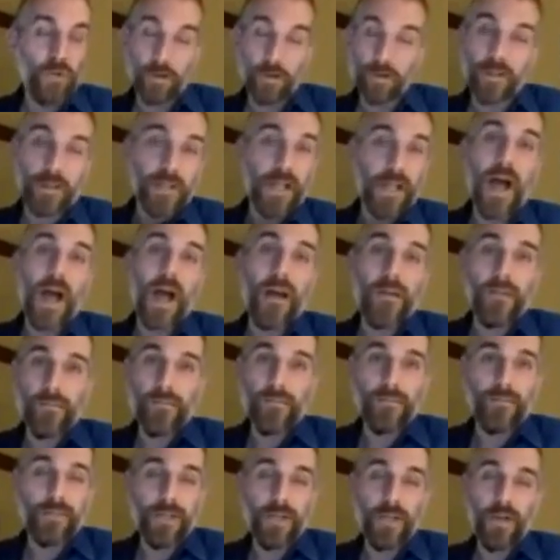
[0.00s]
learned a lot,
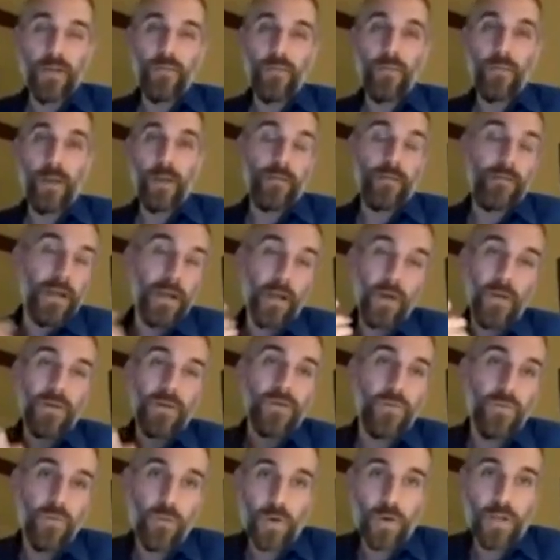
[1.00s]
you know, by, by
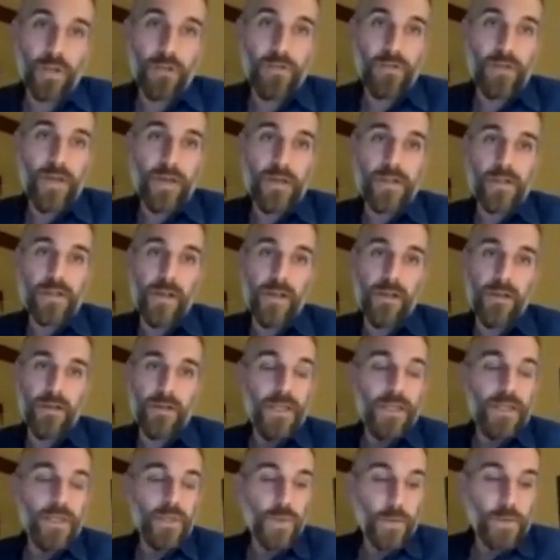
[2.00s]
going through working through that
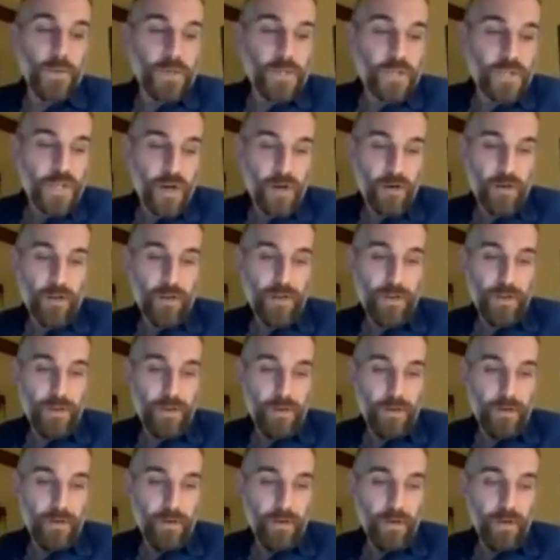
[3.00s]
challenge. So I'm going to share with
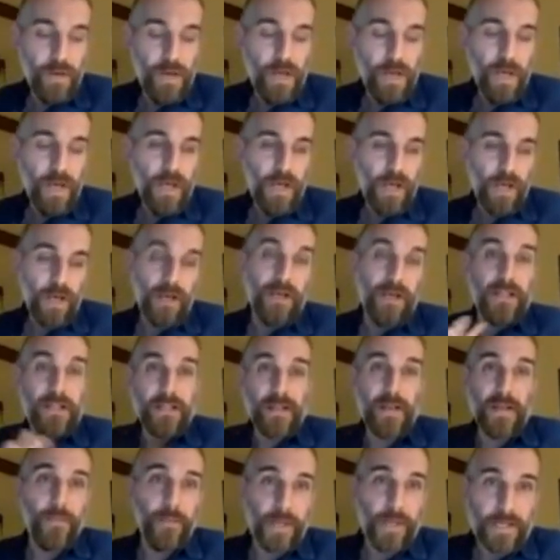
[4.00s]
you uh, an
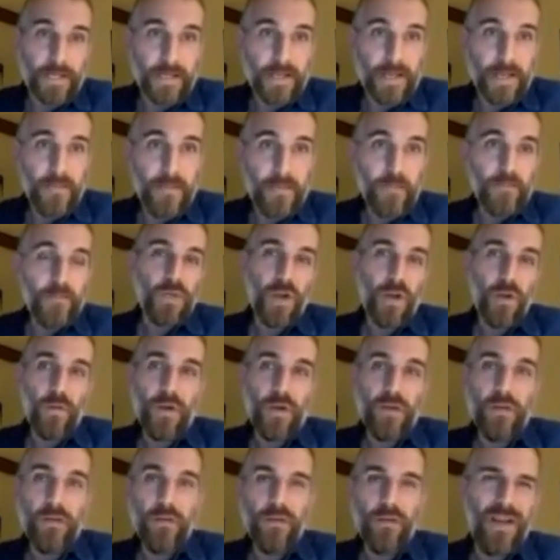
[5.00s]
example essay, which I'll
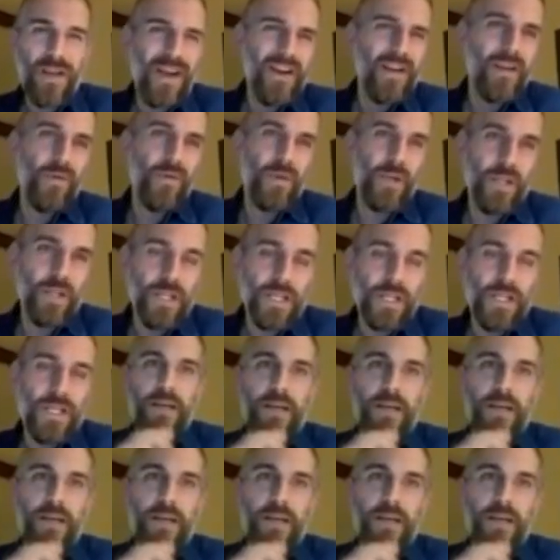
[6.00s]
read through kind of quickly, and